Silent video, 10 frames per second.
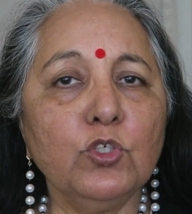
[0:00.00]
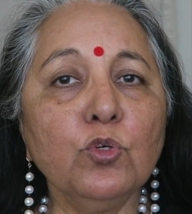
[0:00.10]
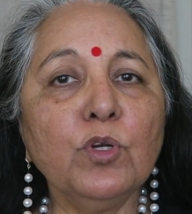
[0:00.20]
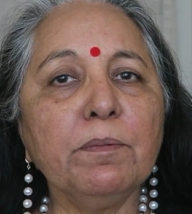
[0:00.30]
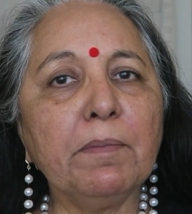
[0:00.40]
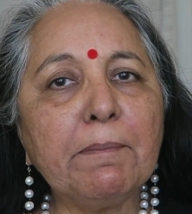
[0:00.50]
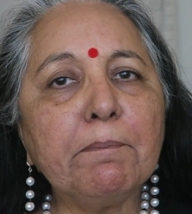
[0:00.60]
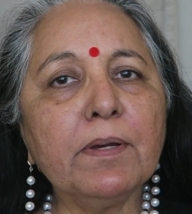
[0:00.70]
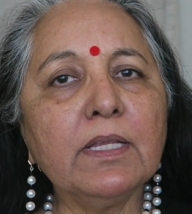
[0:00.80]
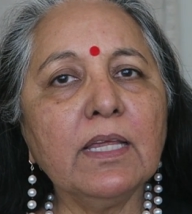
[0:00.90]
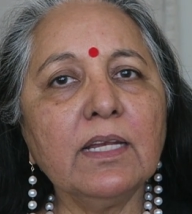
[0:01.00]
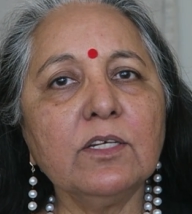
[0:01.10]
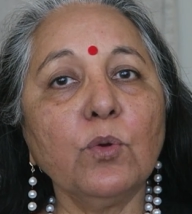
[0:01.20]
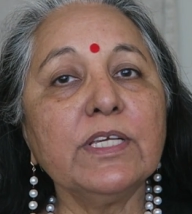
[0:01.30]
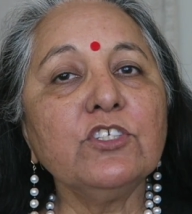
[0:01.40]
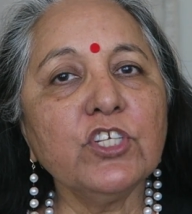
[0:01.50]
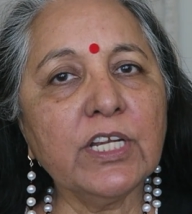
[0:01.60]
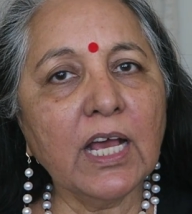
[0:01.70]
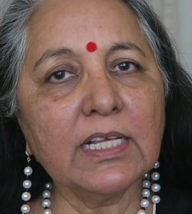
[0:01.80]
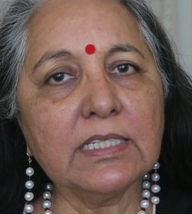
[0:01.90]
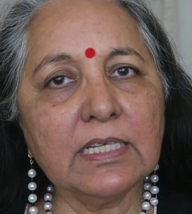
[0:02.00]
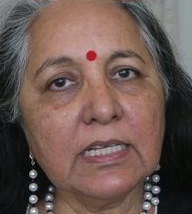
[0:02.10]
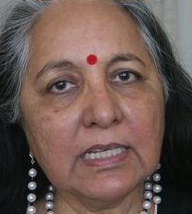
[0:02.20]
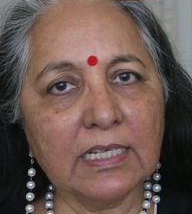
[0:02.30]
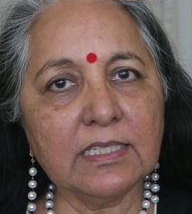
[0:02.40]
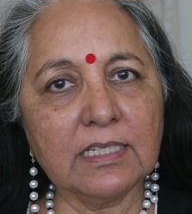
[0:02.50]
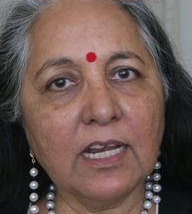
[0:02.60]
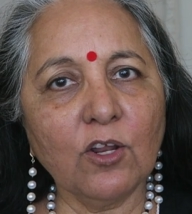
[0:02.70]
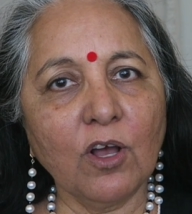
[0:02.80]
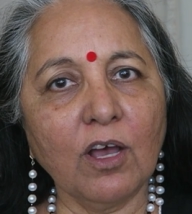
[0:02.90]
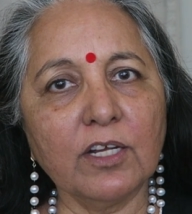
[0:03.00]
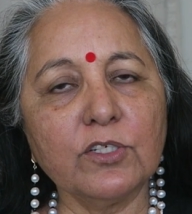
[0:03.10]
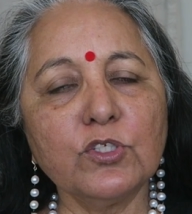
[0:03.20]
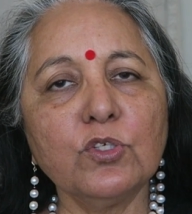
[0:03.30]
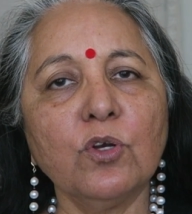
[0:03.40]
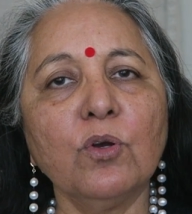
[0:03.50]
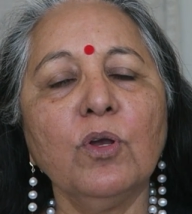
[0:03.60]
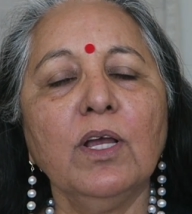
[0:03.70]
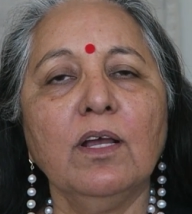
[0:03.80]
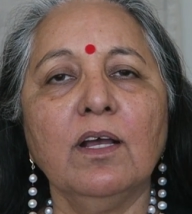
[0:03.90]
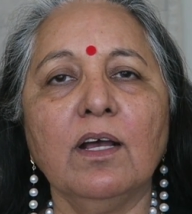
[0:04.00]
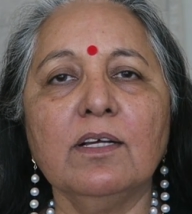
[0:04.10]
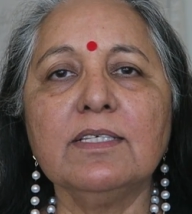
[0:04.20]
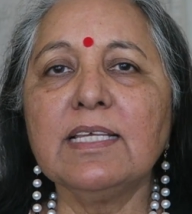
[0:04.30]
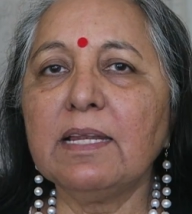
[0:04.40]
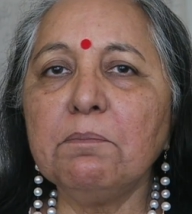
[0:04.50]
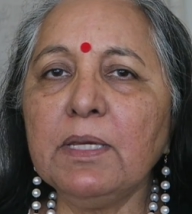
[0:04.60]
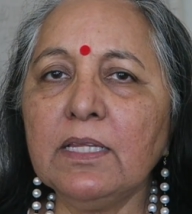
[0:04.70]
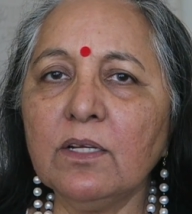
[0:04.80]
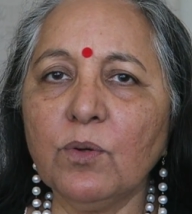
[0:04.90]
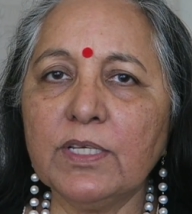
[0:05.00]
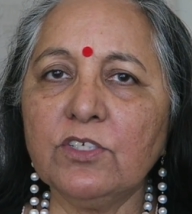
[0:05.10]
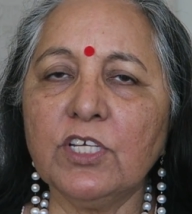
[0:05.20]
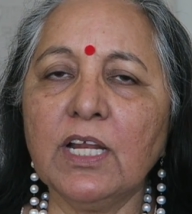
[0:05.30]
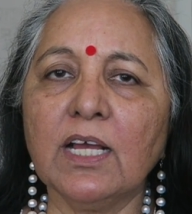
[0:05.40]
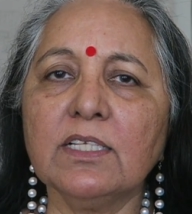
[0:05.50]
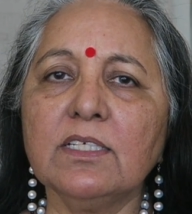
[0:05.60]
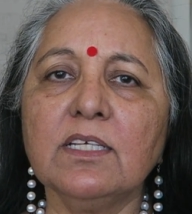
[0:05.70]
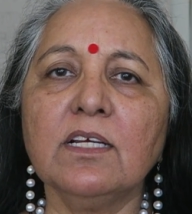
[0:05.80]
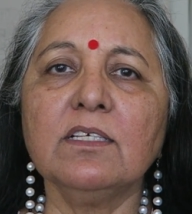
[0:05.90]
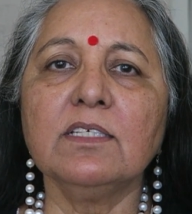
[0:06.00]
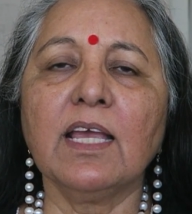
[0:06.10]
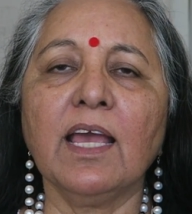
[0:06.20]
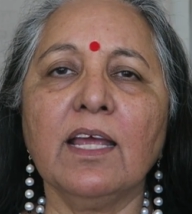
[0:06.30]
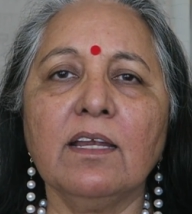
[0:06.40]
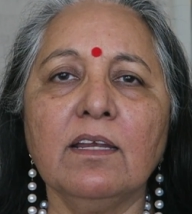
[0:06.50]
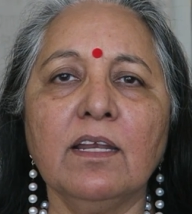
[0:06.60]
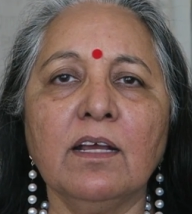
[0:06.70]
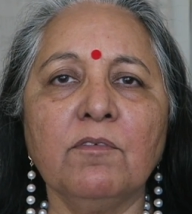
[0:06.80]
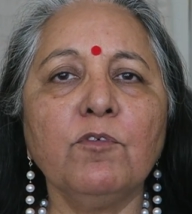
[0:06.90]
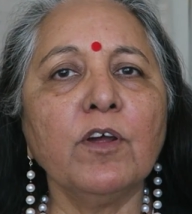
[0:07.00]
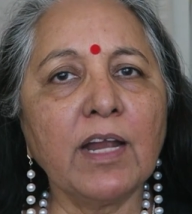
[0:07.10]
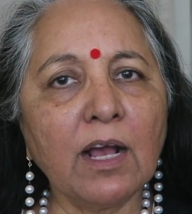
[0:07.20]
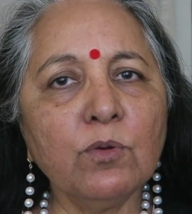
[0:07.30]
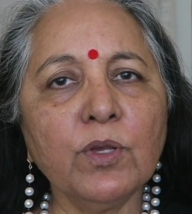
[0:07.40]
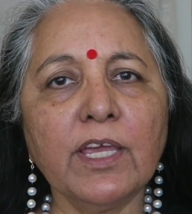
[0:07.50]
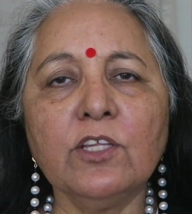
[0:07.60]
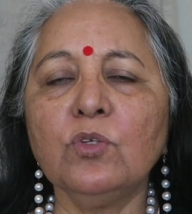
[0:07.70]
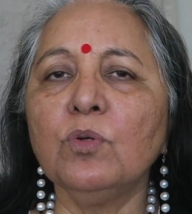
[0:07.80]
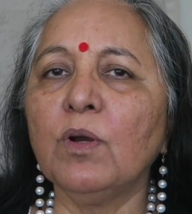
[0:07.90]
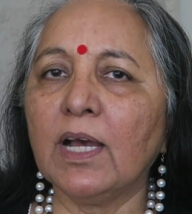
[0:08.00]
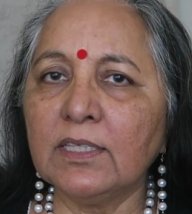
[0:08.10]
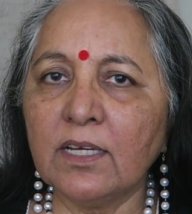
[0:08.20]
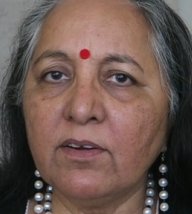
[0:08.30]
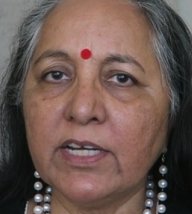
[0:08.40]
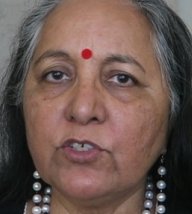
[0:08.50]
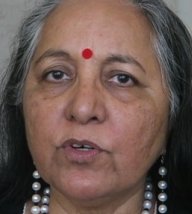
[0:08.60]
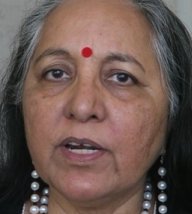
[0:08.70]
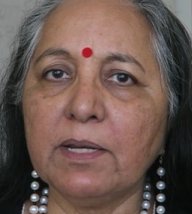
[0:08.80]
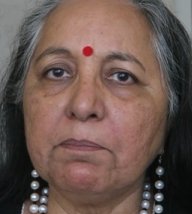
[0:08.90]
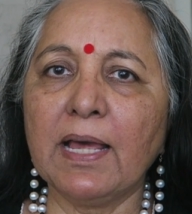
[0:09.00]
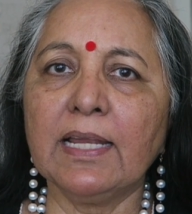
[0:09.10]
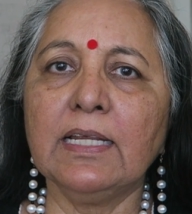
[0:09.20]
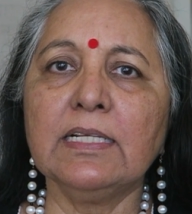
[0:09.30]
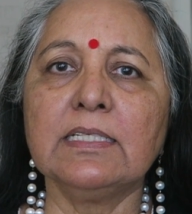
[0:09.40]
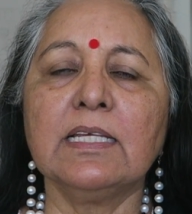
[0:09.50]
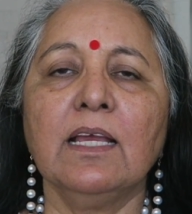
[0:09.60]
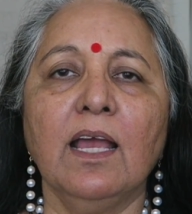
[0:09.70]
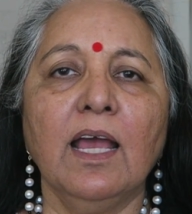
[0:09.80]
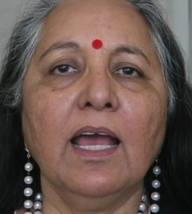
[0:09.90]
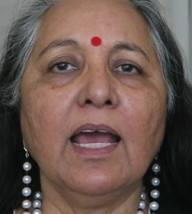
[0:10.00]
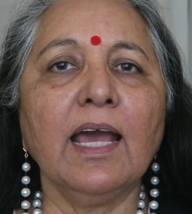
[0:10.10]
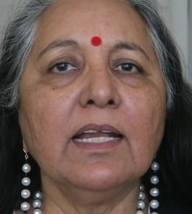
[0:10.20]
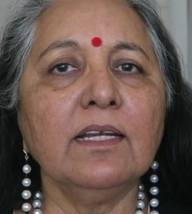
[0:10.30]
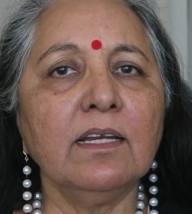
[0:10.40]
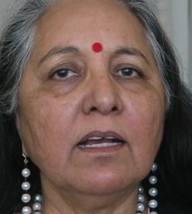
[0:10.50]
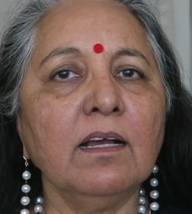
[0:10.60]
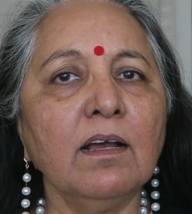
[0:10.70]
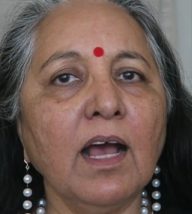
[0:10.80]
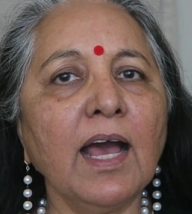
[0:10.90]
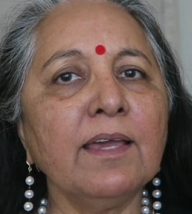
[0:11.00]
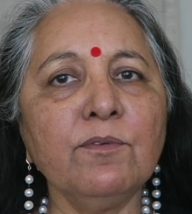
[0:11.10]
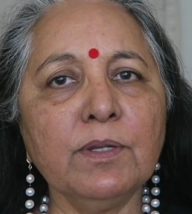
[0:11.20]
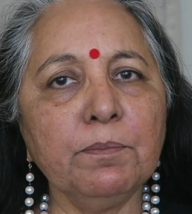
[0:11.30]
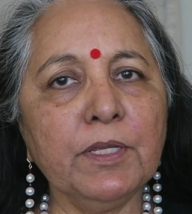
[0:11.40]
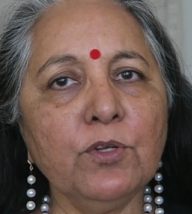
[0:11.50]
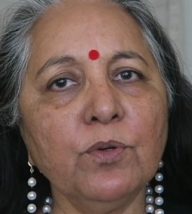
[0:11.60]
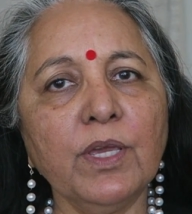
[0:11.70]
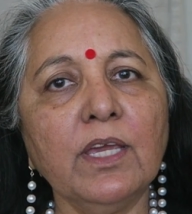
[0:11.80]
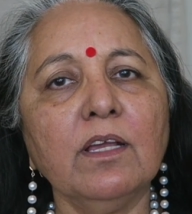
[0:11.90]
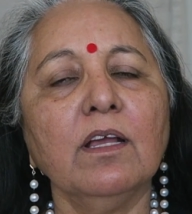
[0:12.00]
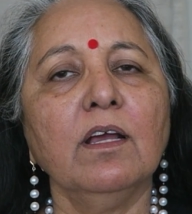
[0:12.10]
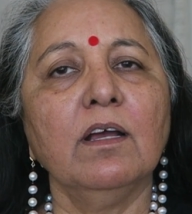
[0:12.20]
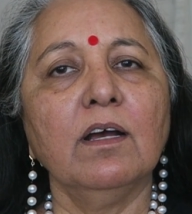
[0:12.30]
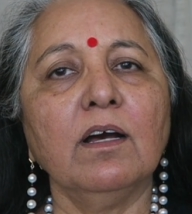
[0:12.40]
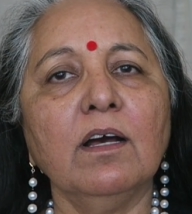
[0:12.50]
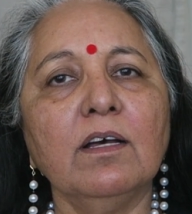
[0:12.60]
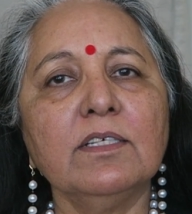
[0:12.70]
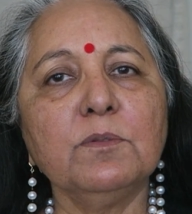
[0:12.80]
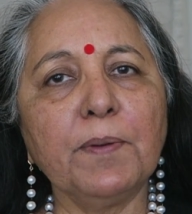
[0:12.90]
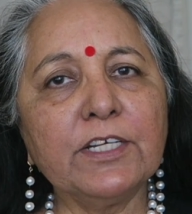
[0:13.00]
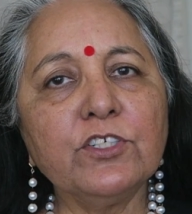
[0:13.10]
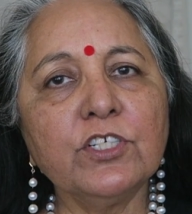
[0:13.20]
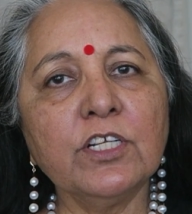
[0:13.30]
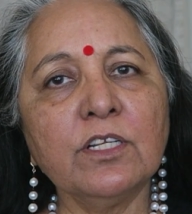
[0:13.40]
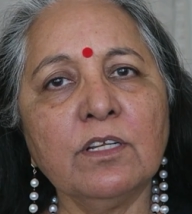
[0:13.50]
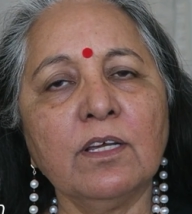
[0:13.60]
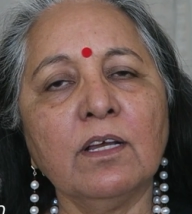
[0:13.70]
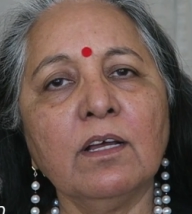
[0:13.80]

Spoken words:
do remember that question answers are still on. So send me the question answers and for Rahu Ketu, other retrograde planets, and I will be doing a special